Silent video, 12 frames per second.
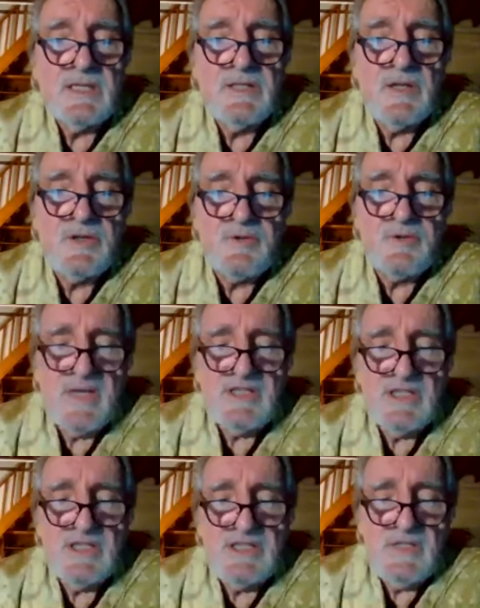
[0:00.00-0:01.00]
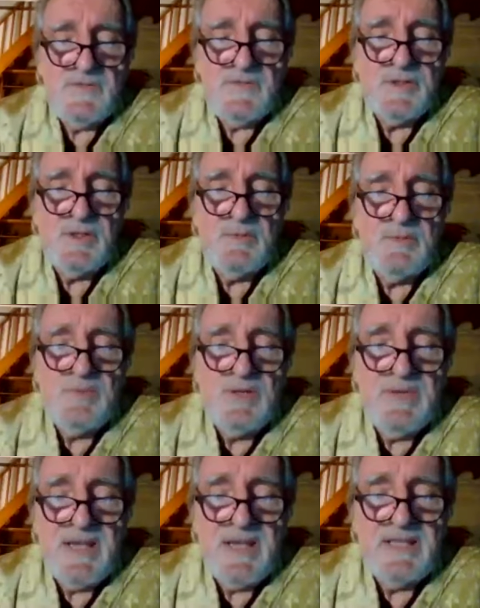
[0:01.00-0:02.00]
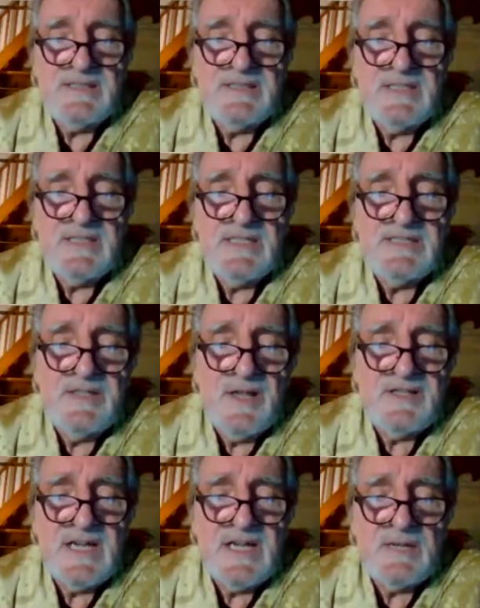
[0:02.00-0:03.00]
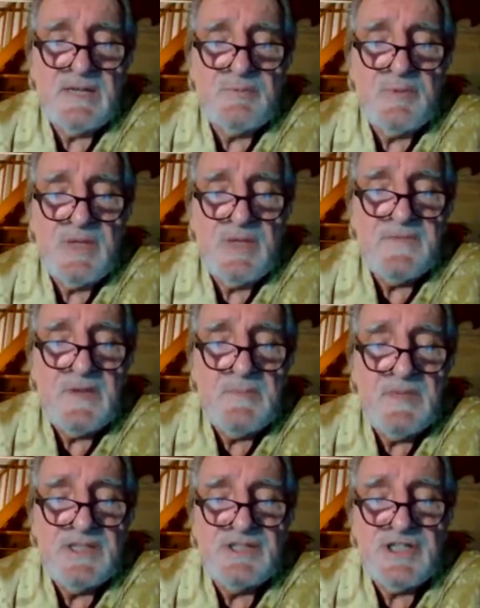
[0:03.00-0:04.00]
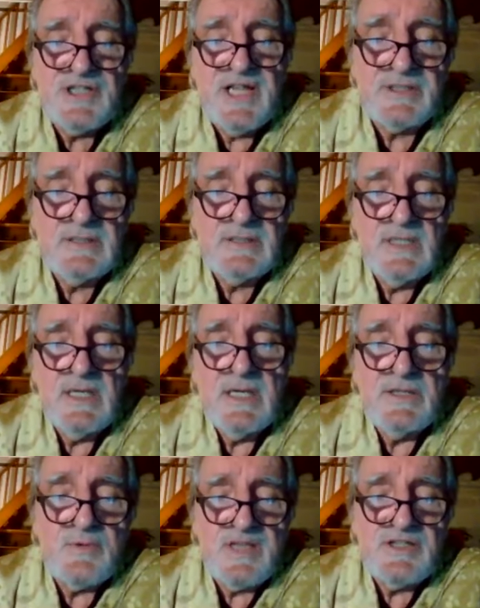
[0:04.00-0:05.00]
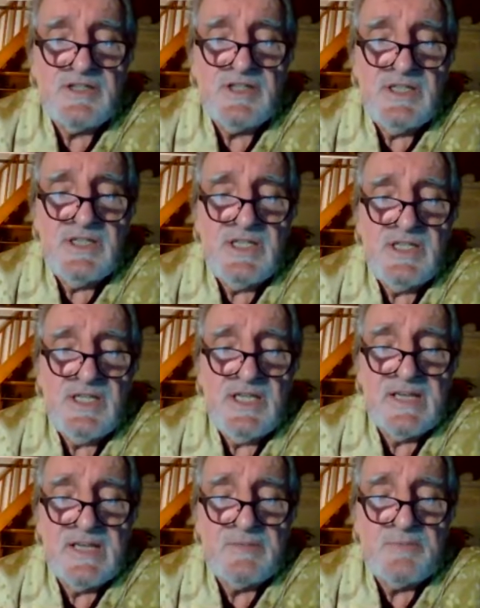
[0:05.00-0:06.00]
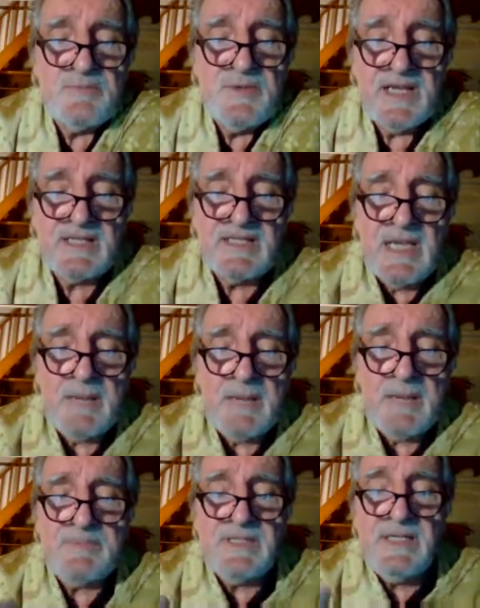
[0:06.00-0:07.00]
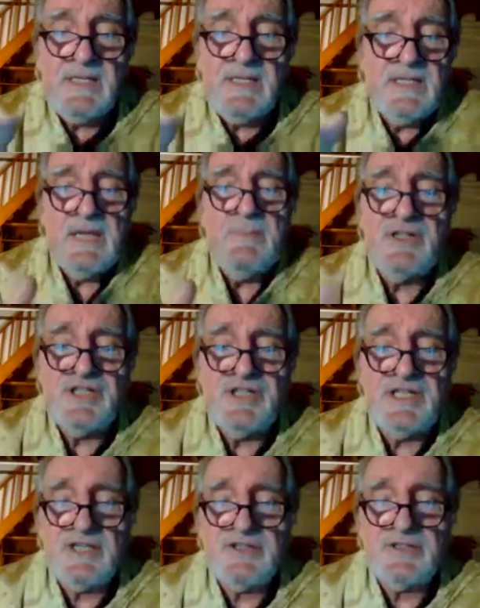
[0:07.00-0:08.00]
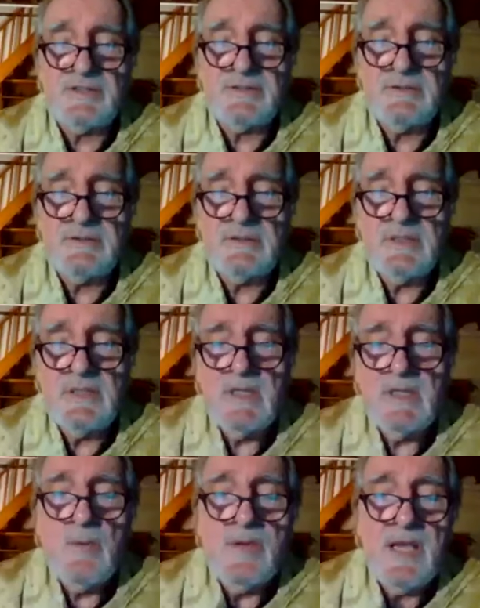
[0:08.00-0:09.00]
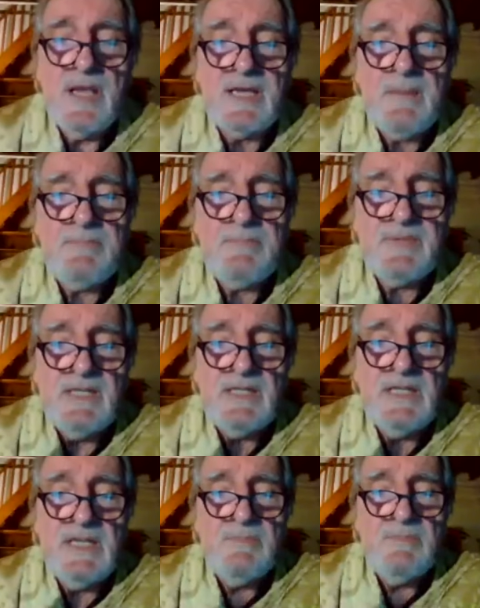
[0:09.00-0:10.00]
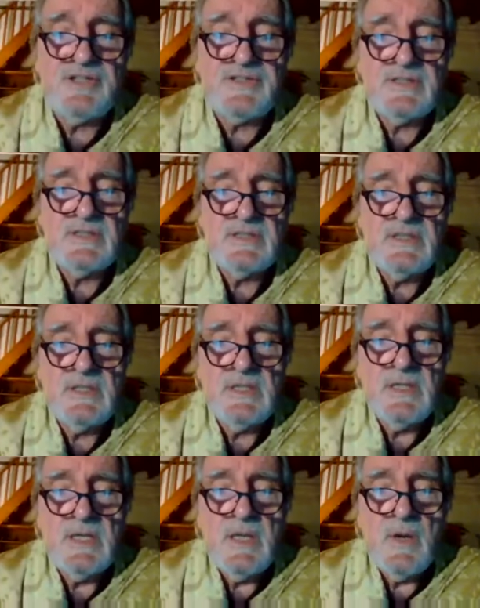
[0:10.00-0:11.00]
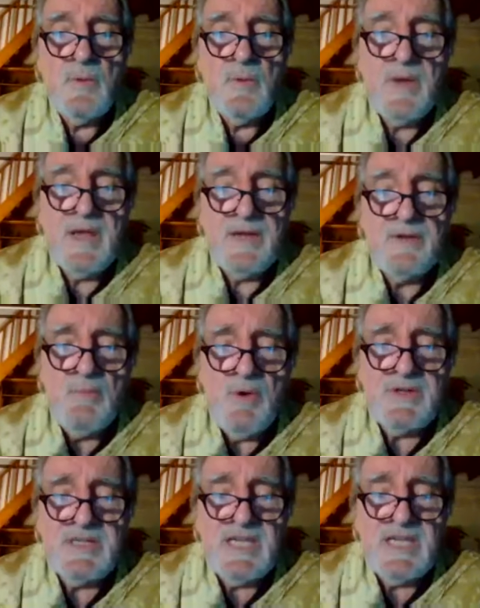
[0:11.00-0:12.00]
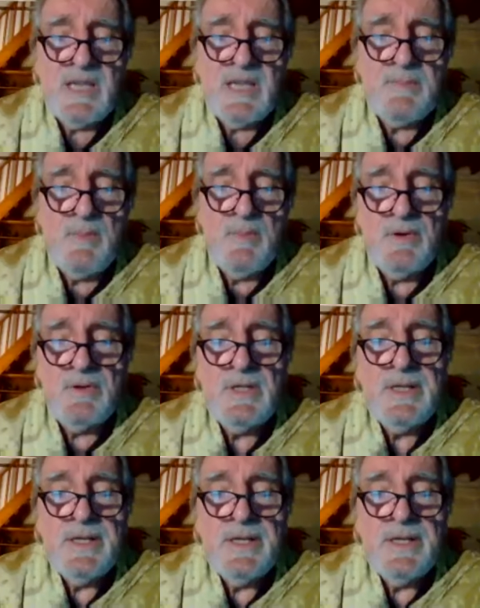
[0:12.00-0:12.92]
the tragedy for human beings is not that we have imagination. The tragedy is that we are kept in imagination. We are kept in images. We are no more capable,